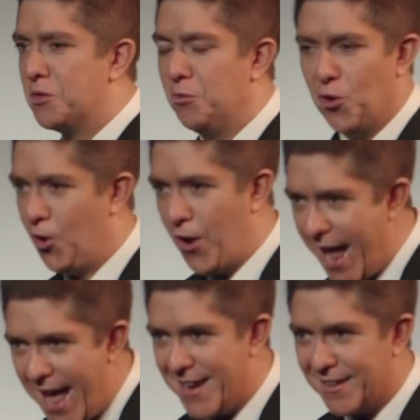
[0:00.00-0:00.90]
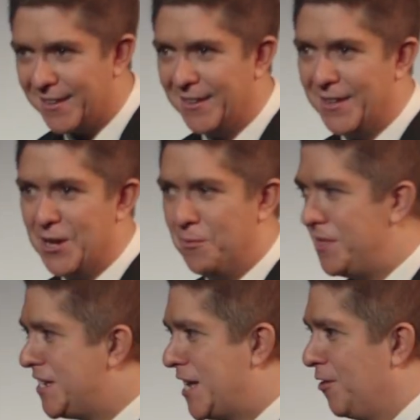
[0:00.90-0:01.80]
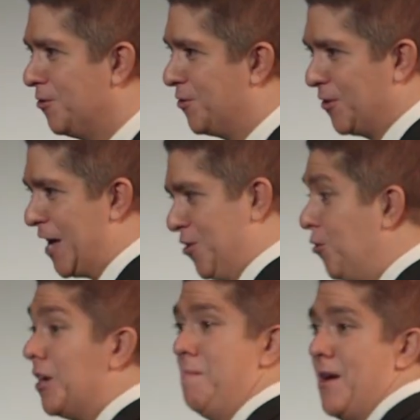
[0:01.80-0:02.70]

through her head when they tell her, they're like, you're going to